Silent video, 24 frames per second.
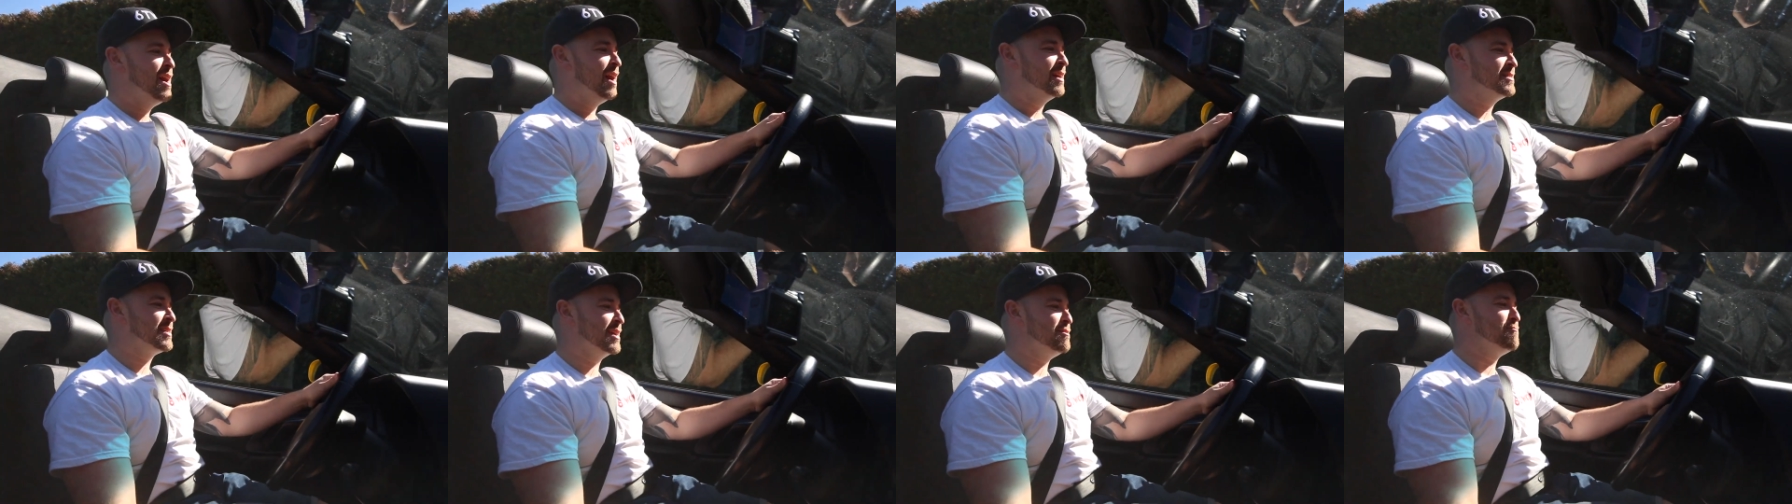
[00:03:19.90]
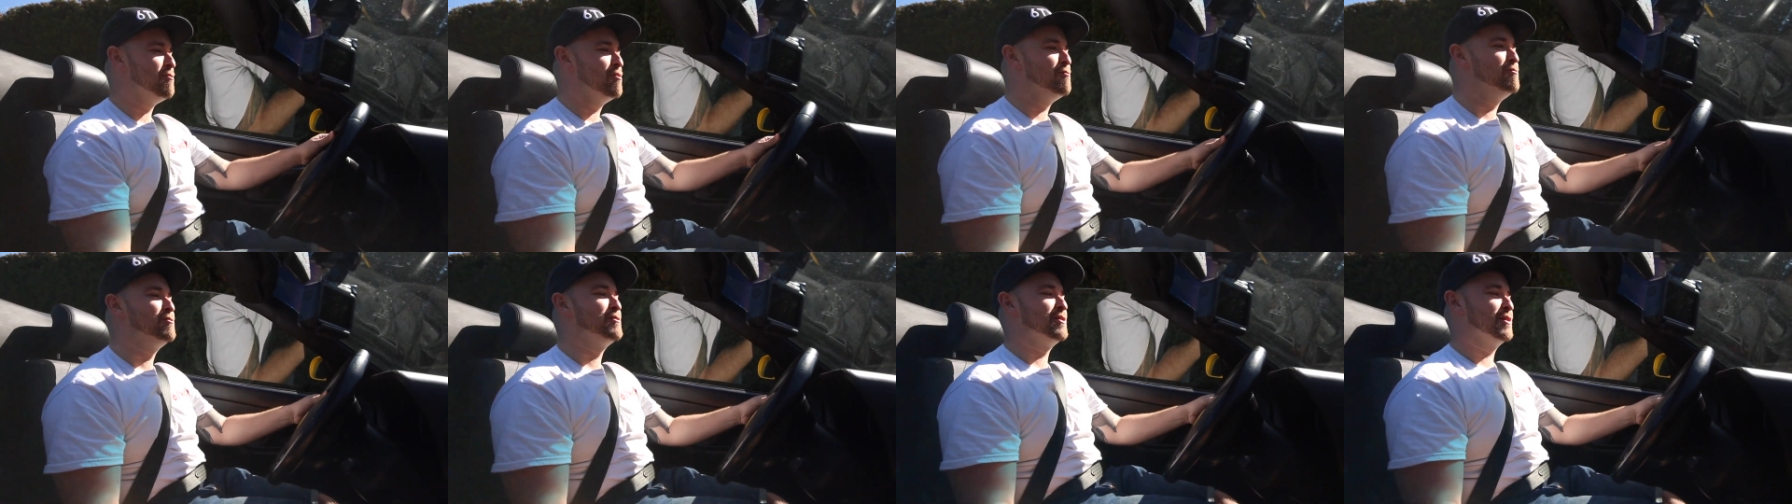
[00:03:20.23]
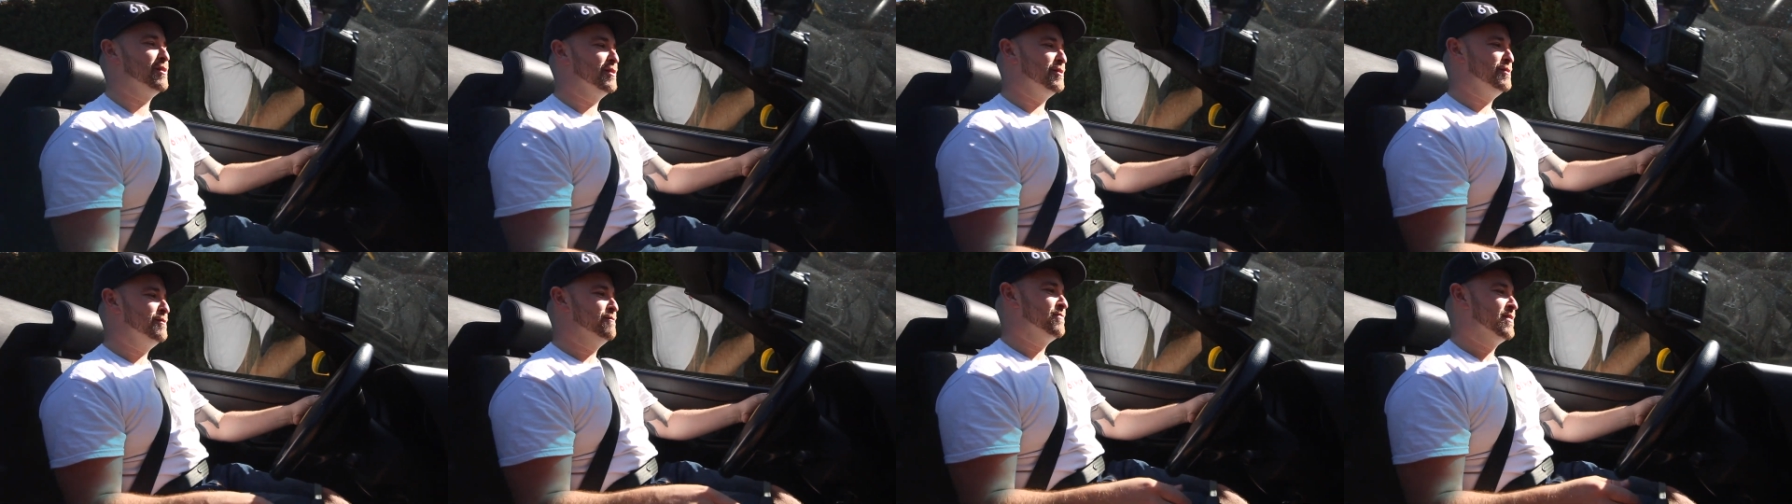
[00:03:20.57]
I'll tell you what we'll
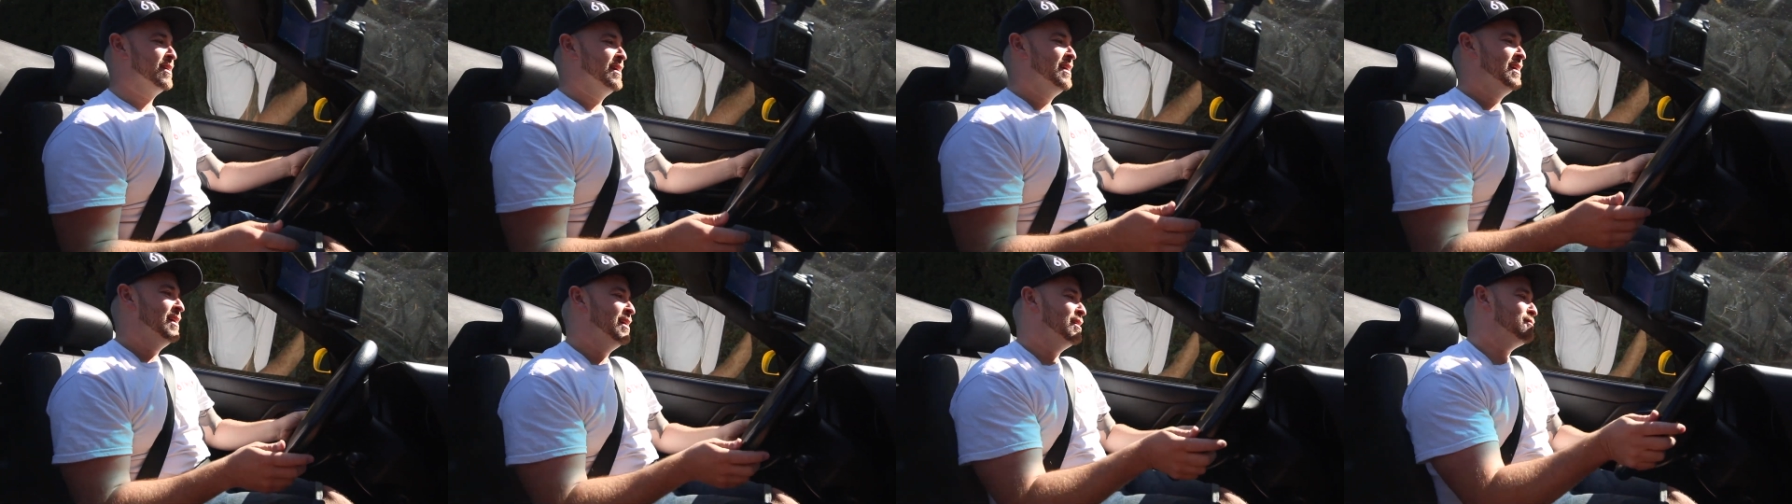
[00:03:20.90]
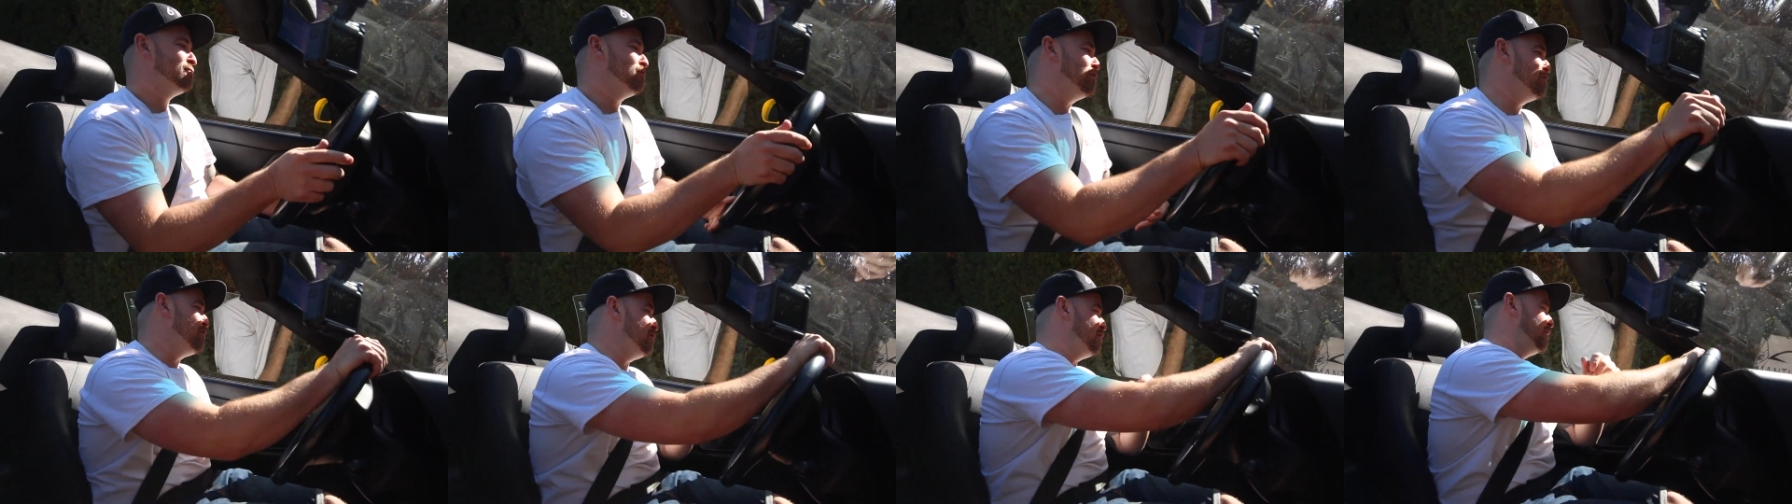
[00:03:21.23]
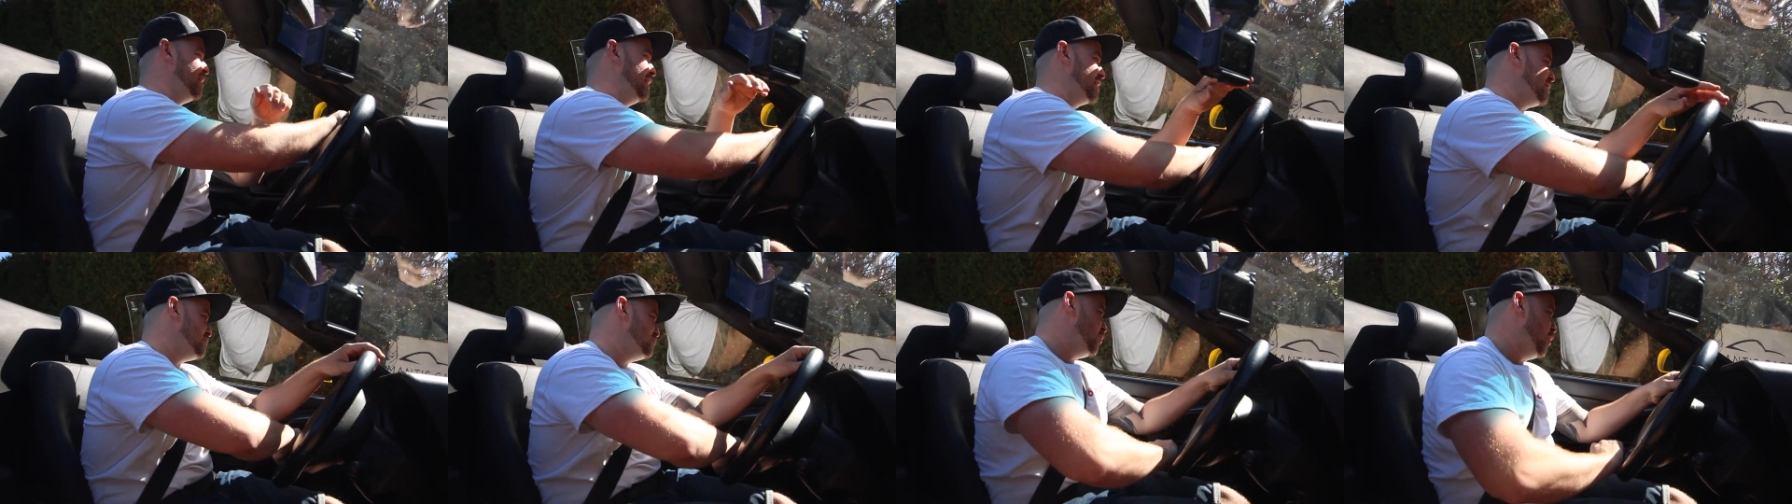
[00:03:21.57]
do is we'll
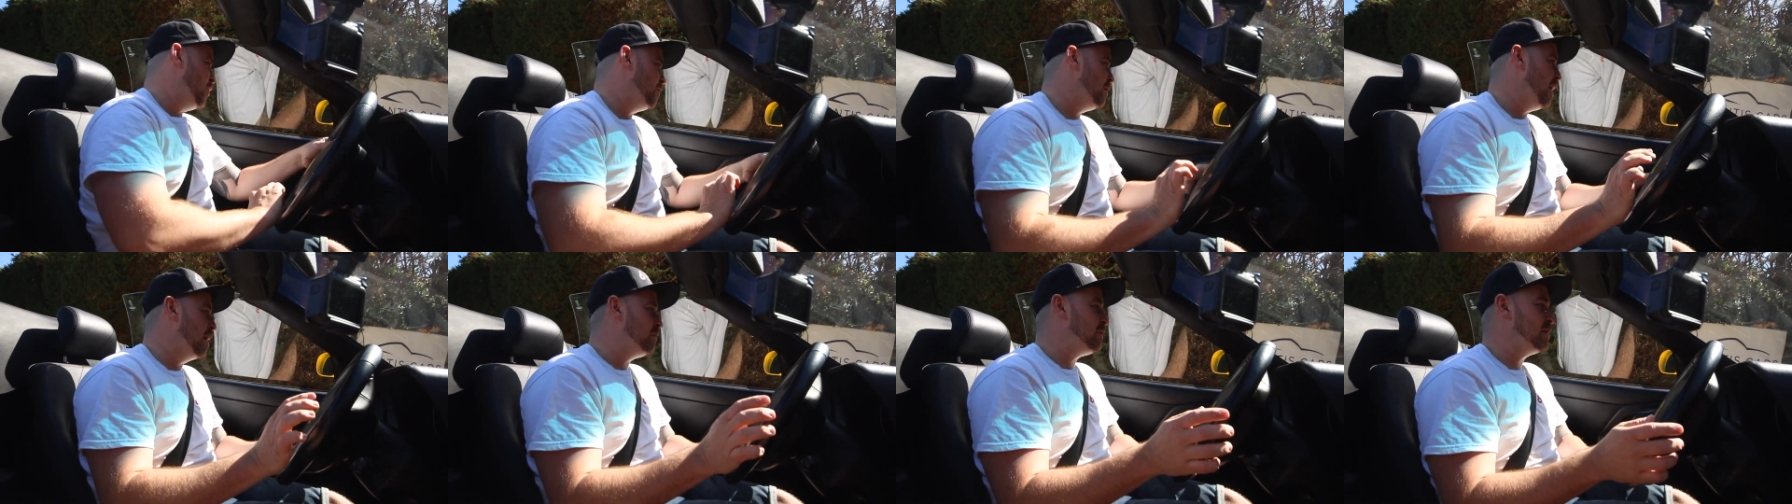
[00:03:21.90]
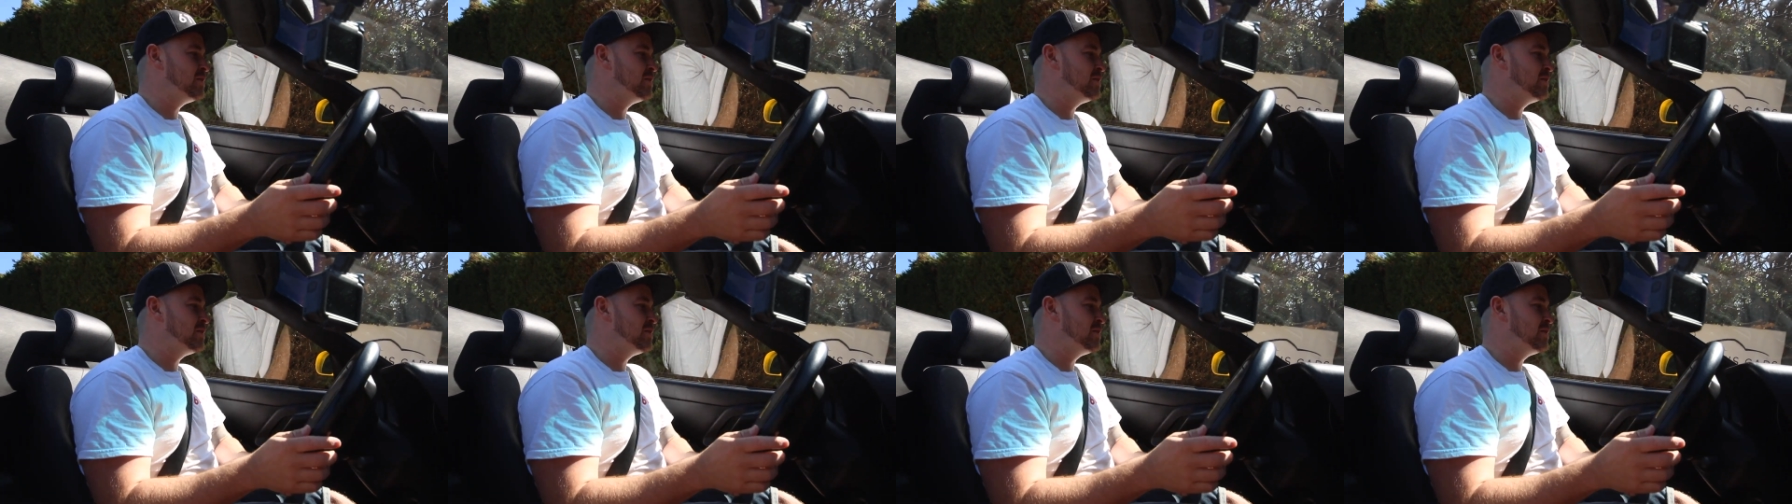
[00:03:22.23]
let it warm up